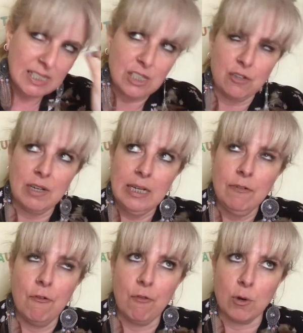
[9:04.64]
it's
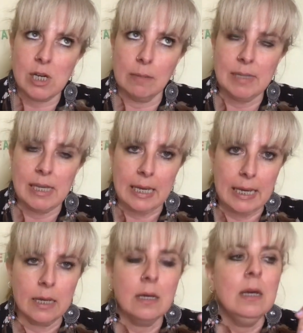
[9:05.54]
3-4 times a
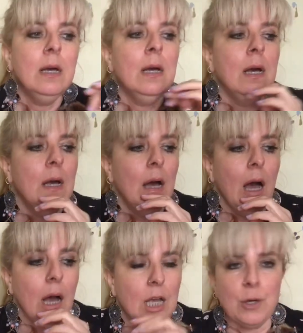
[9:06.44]
year.
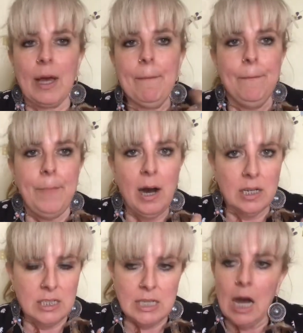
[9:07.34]
You get
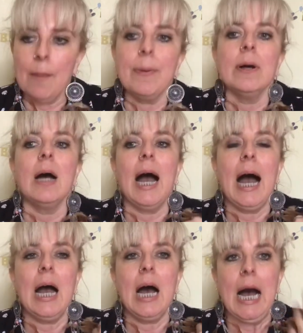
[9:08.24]
partnered up
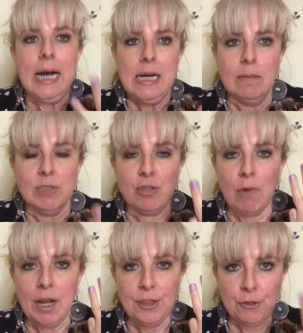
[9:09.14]
to
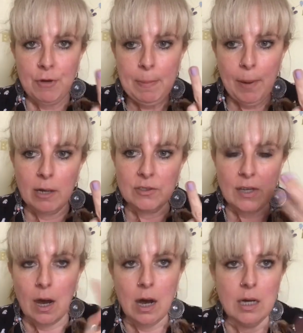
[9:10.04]
write 3
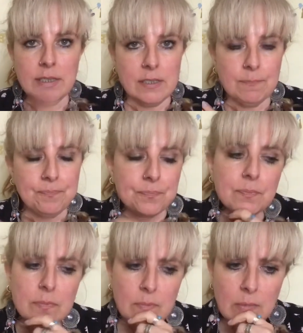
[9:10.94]
postcards,
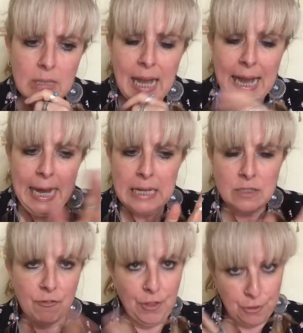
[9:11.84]
and
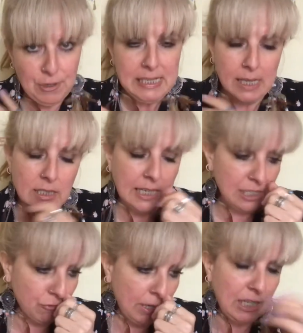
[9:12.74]
for 3
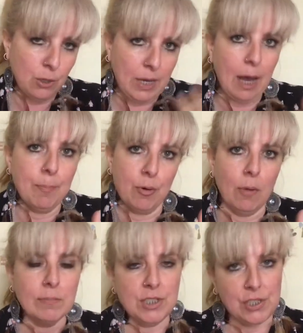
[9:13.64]
Sundays running you get a
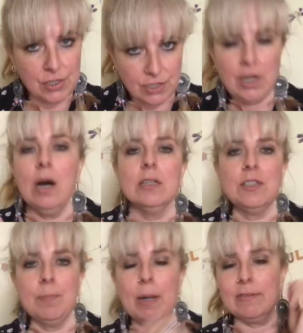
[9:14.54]
prompt to start
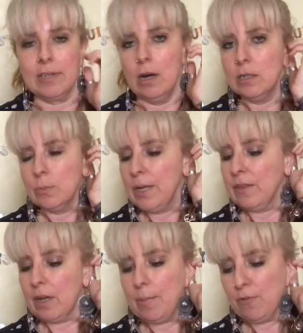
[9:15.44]
the postcard with, a
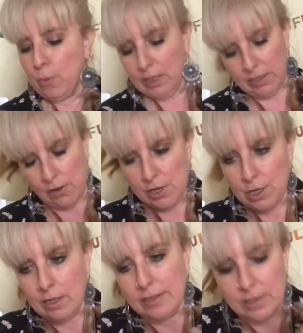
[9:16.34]
couple of words
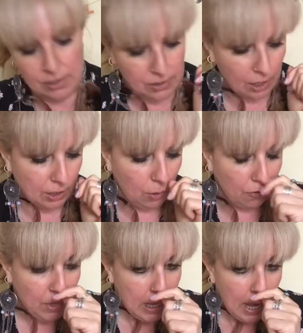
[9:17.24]
to start you off.
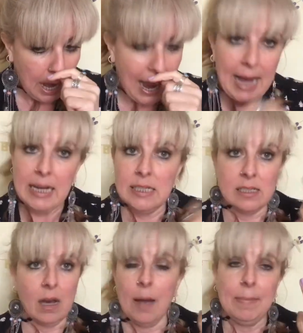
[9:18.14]
And
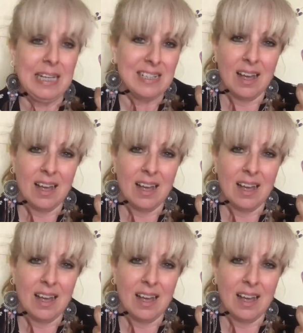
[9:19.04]
I meet